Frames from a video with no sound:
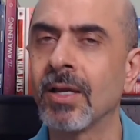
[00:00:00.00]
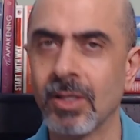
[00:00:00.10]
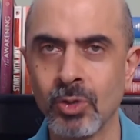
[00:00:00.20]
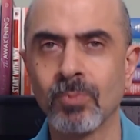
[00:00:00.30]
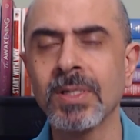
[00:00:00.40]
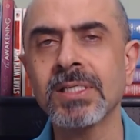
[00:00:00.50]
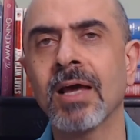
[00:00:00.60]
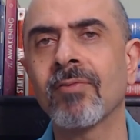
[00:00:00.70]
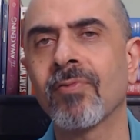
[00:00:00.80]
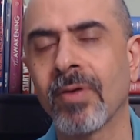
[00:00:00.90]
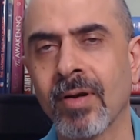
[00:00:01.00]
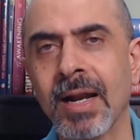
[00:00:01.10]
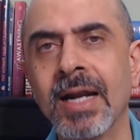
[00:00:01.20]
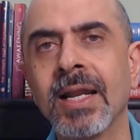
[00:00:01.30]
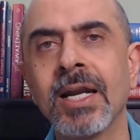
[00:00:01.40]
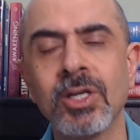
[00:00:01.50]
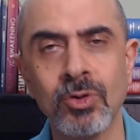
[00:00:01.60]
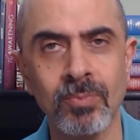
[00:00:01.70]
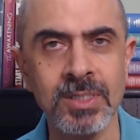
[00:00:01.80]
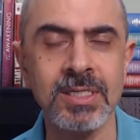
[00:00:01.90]
You must have read it, you
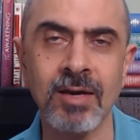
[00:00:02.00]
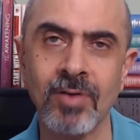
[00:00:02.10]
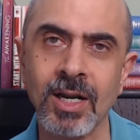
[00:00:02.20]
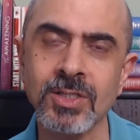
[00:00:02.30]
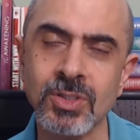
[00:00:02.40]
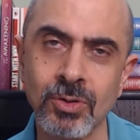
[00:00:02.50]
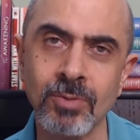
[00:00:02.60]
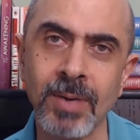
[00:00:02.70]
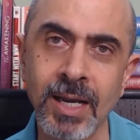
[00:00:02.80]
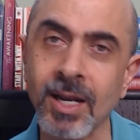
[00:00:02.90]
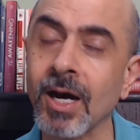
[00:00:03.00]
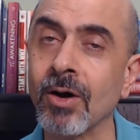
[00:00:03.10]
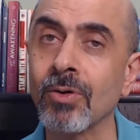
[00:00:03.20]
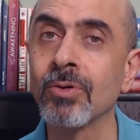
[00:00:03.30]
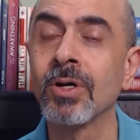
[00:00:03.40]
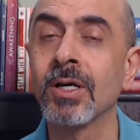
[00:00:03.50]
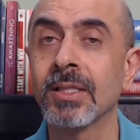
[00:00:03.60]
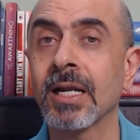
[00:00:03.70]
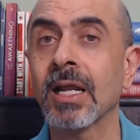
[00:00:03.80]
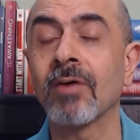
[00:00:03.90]
must have understood by now
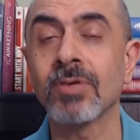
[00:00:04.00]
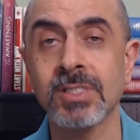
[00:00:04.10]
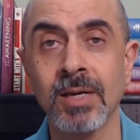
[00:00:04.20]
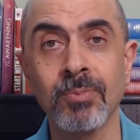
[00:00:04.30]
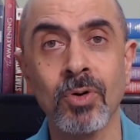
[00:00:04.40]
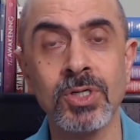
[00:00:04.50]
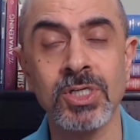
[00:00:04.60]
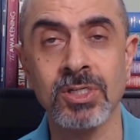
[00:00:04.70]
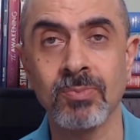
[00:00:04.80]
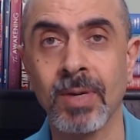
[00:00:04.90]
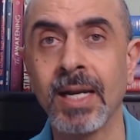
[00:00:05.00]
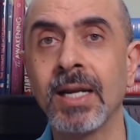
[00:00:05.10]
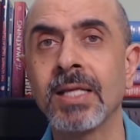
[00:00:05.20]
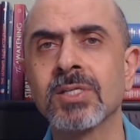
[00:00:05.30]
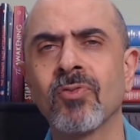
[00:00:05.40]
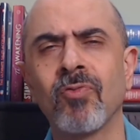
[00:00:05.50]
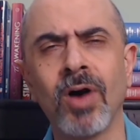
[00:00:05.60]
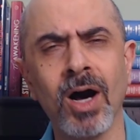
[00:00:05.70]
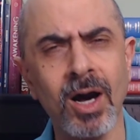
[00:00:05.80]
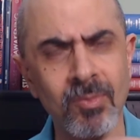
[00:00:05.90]
that our subconscious mind is
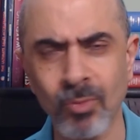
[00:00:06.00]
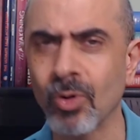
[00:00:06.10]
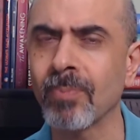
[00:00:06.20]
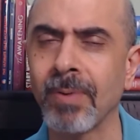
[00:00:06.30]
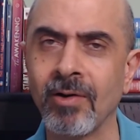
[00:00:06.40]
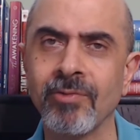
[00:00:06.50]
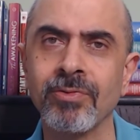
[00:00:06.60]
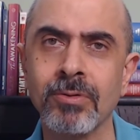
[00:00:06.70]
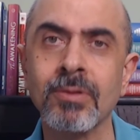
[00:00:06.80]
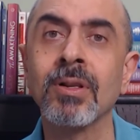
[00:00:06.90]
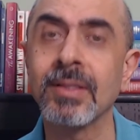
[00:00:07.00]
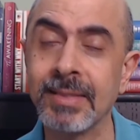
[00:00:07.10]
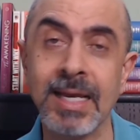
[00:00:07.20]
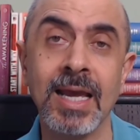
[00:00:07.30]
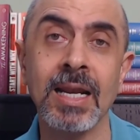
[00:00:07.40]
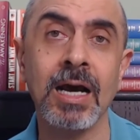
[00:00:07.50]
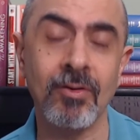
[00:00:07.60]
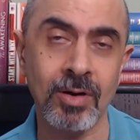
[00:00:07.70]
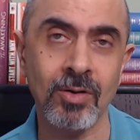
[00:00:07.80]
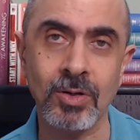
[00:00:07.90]
far more powerful than
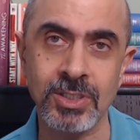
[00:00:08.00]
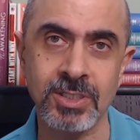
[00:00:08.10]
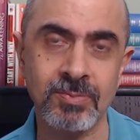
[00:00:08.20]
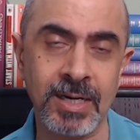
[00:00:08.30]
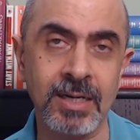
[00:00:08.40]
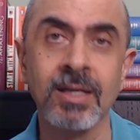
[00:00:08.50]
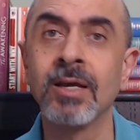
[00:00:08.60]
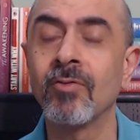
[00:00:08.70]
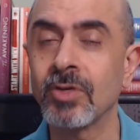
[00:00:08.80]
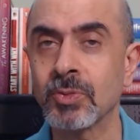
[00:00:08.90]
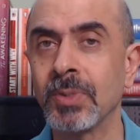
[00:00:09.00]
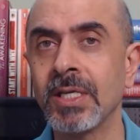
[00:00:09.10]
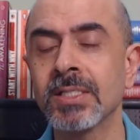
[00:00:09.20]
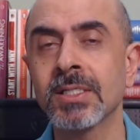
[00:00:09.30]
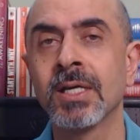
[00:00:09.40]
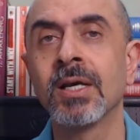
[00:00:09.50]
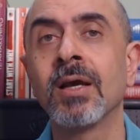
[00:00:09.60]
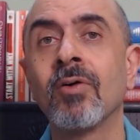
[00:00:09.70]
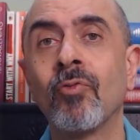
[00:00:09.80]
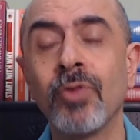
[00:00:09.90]
our conscious mind, which means
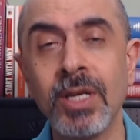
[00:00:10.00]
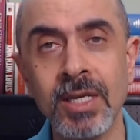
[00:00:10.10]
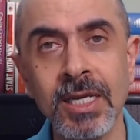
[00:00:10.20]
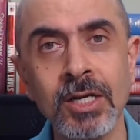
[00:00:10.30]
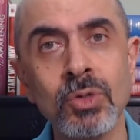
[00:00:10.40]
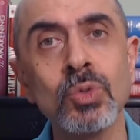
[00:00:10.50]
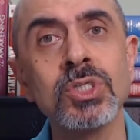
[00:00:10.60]
we need to